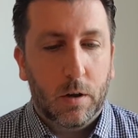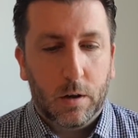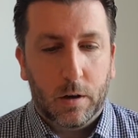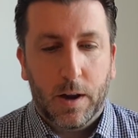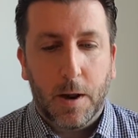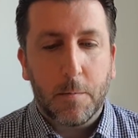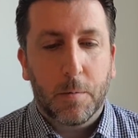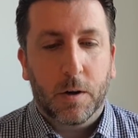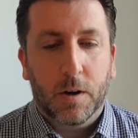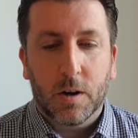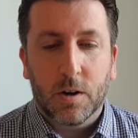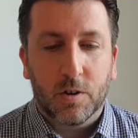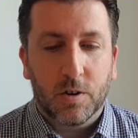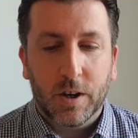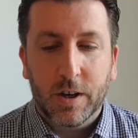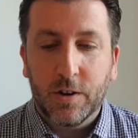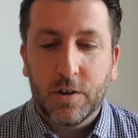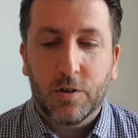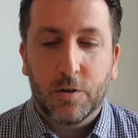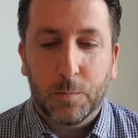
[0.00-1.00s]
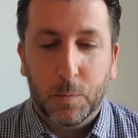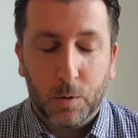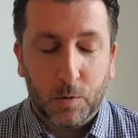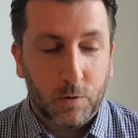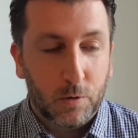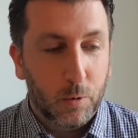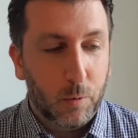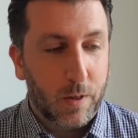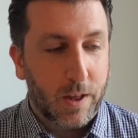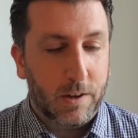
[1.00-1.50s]
Leopard can't change his spots
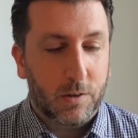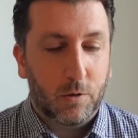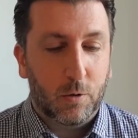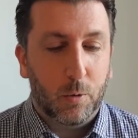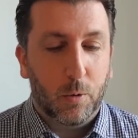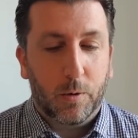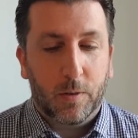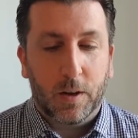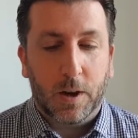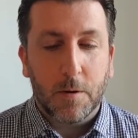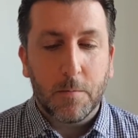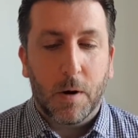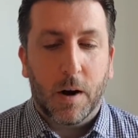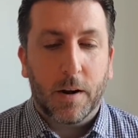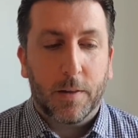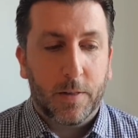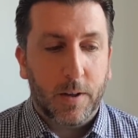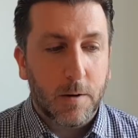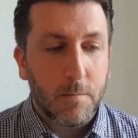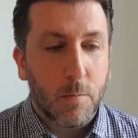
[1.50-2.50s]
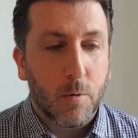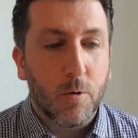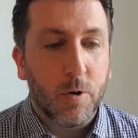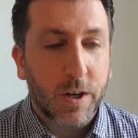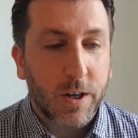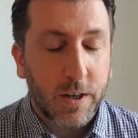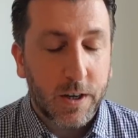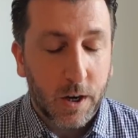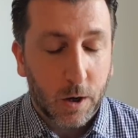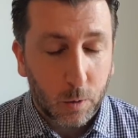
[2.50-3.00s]
and all that sort of thing, but I think
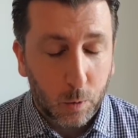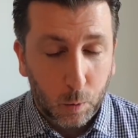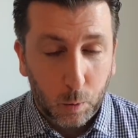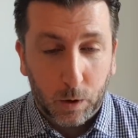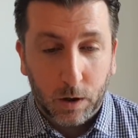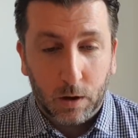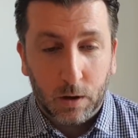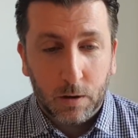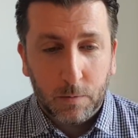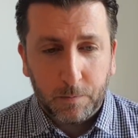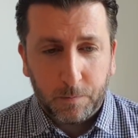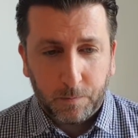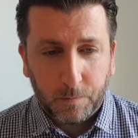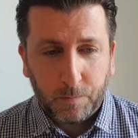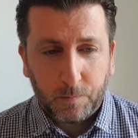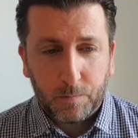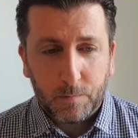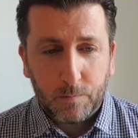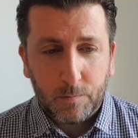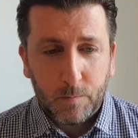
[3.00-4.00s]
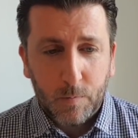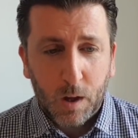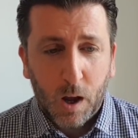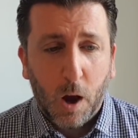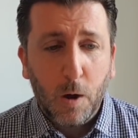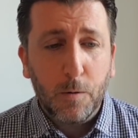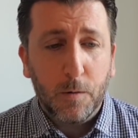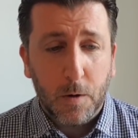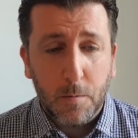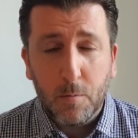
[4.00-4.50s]
Mourinho will,
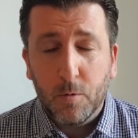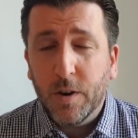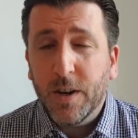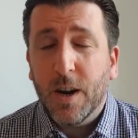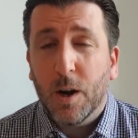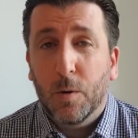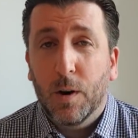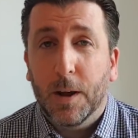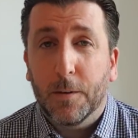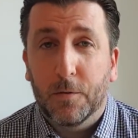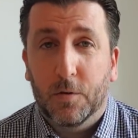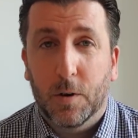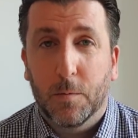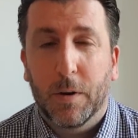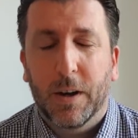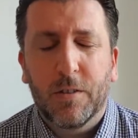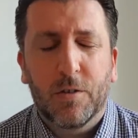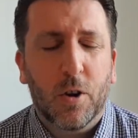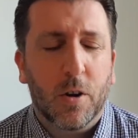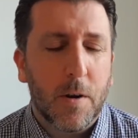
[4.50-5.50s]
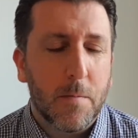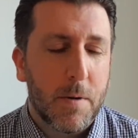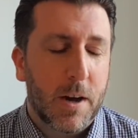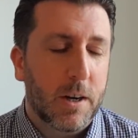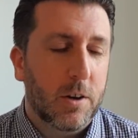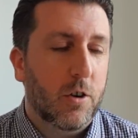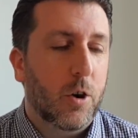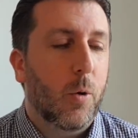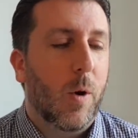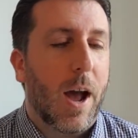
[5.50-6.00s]
hopefully Mourinho loves him. He's got a
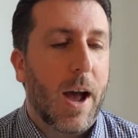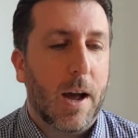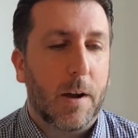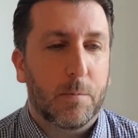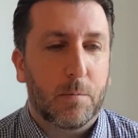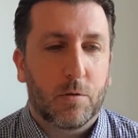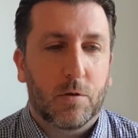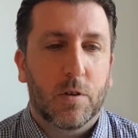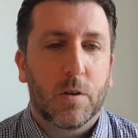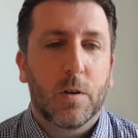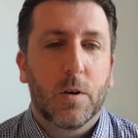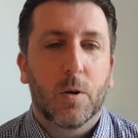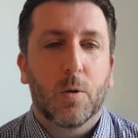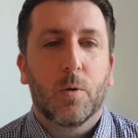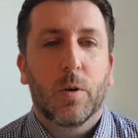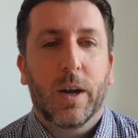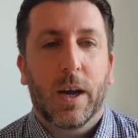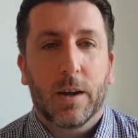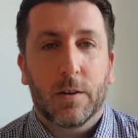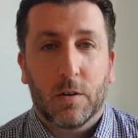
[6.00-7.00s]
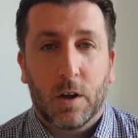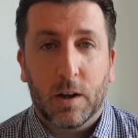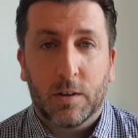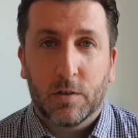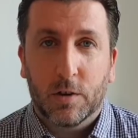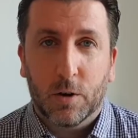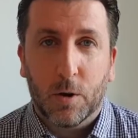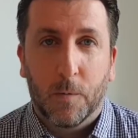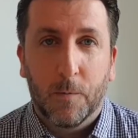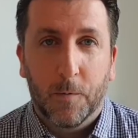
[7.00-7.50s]
manager who absolutely has
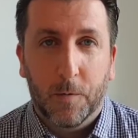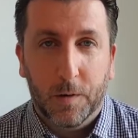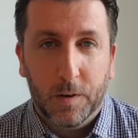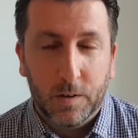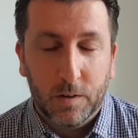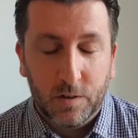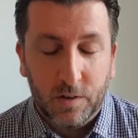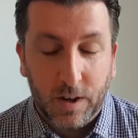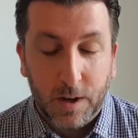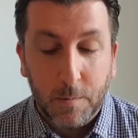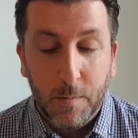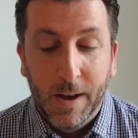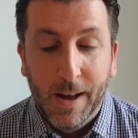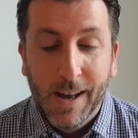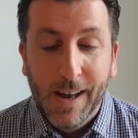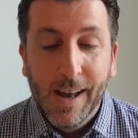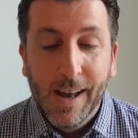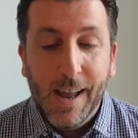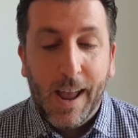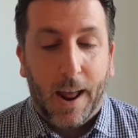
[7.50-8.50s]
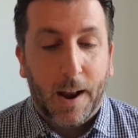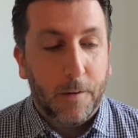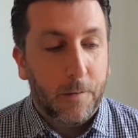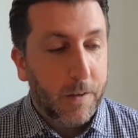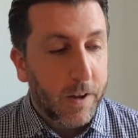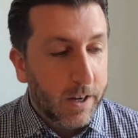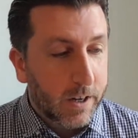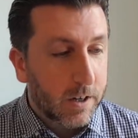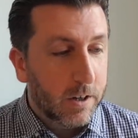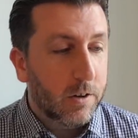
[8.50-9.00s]
utter confidence in him. And if
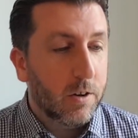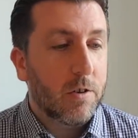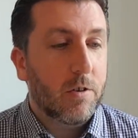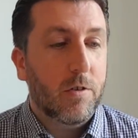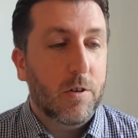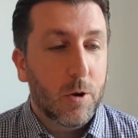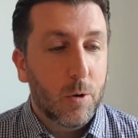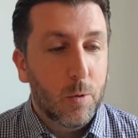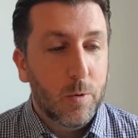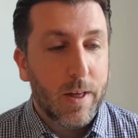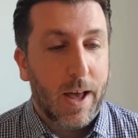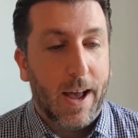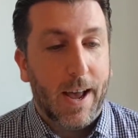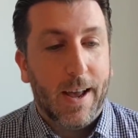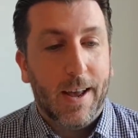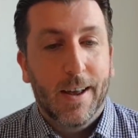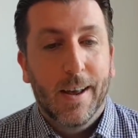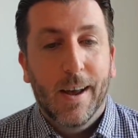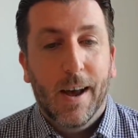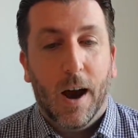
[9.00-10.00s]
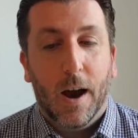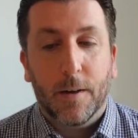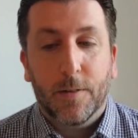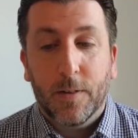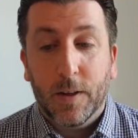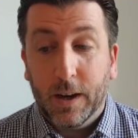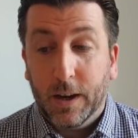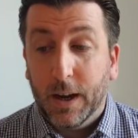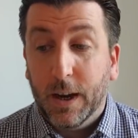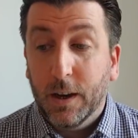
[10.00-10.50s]
he can just do that, I
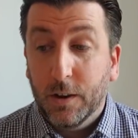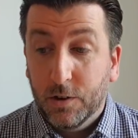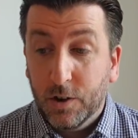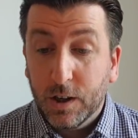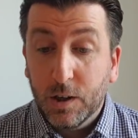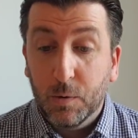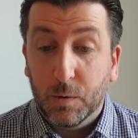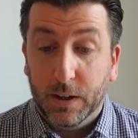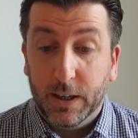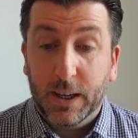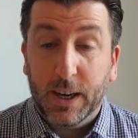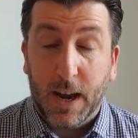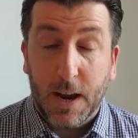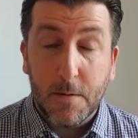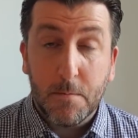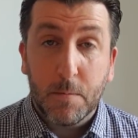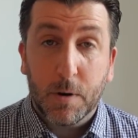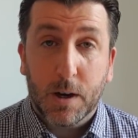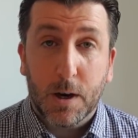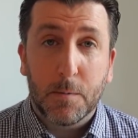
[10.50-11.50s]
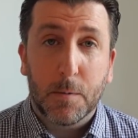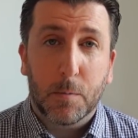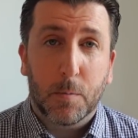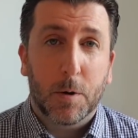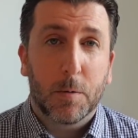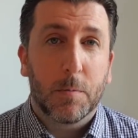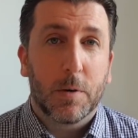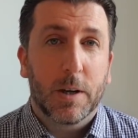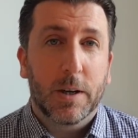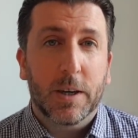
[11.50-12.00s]
think he genuinely can become a
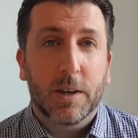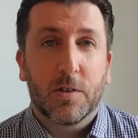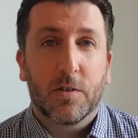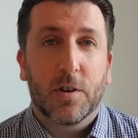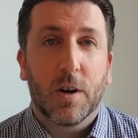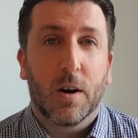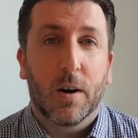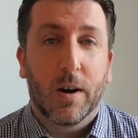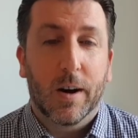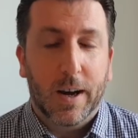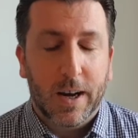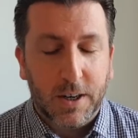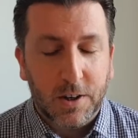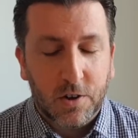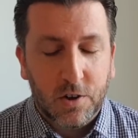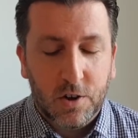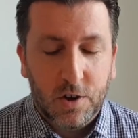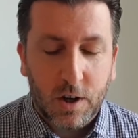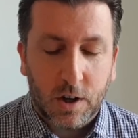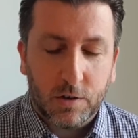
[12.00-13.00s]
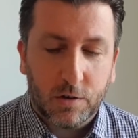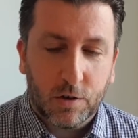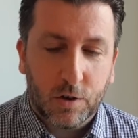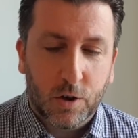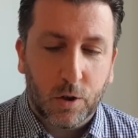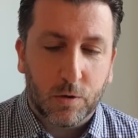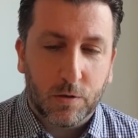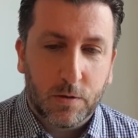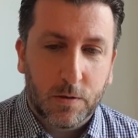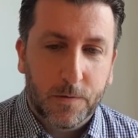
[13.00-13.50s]
Premier League star. He's just
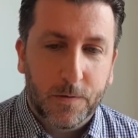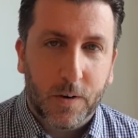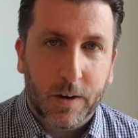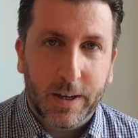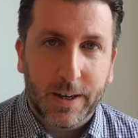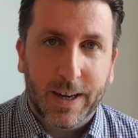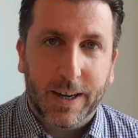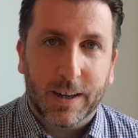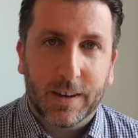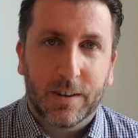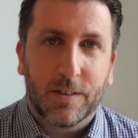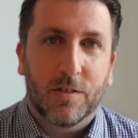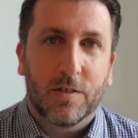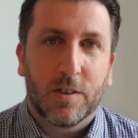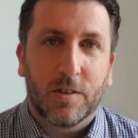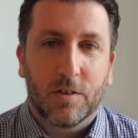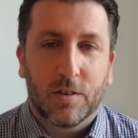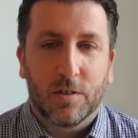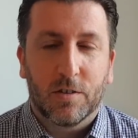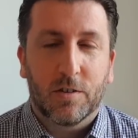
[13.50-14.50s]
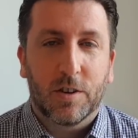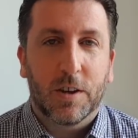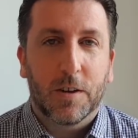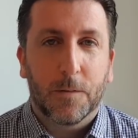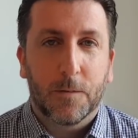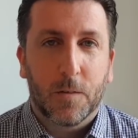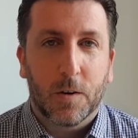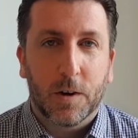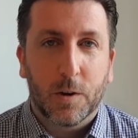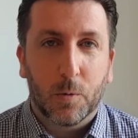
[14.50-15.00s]
got to find that consistency in the
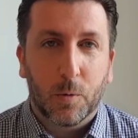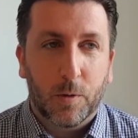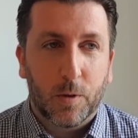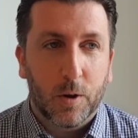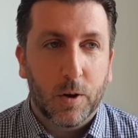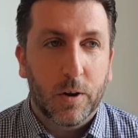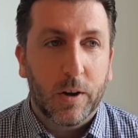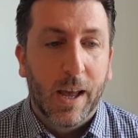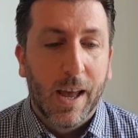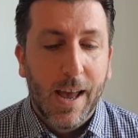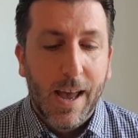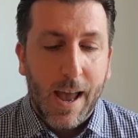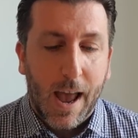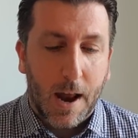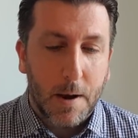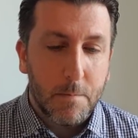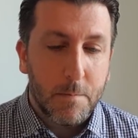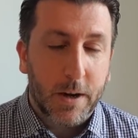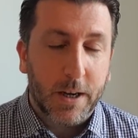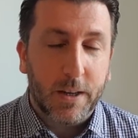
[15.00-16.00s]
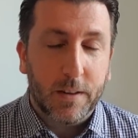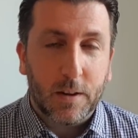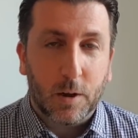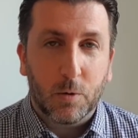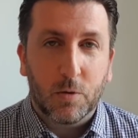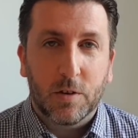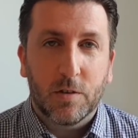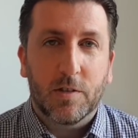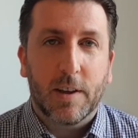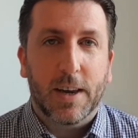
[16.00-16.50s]
final third and make
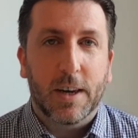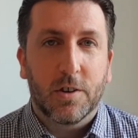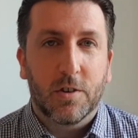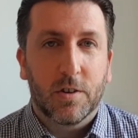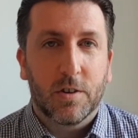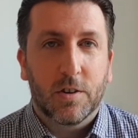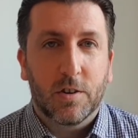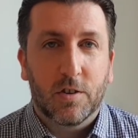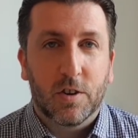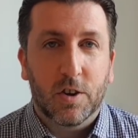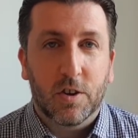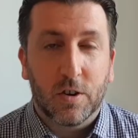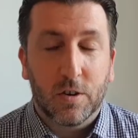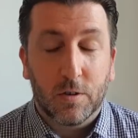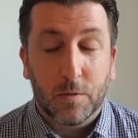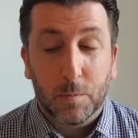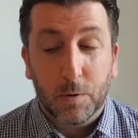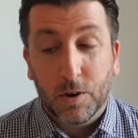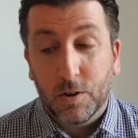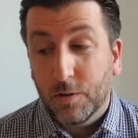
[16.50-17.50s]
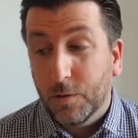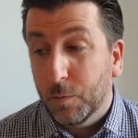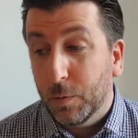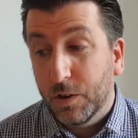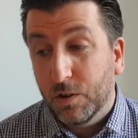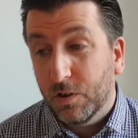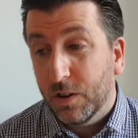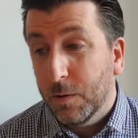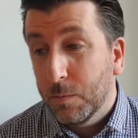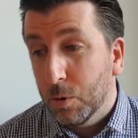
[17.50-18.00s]
those intelligent decisions. Because if we
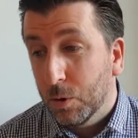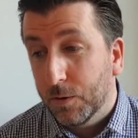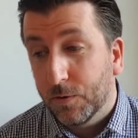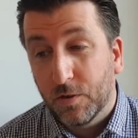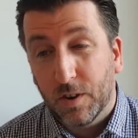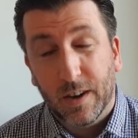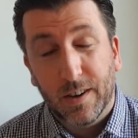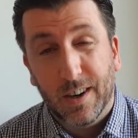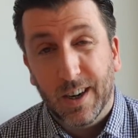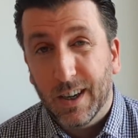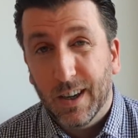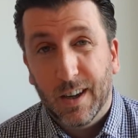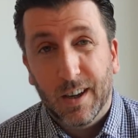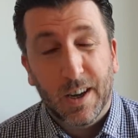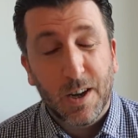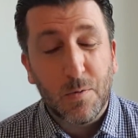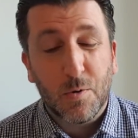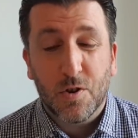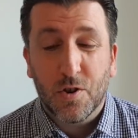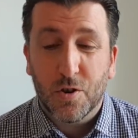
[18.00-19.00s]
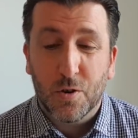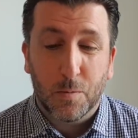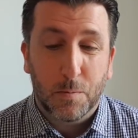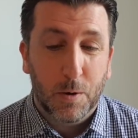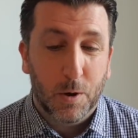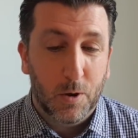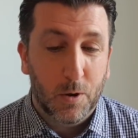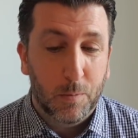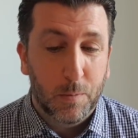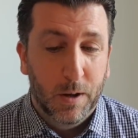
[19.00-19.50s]
see more of Sunday, he was
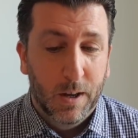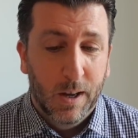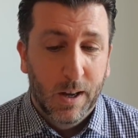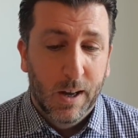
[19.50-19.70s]
superb.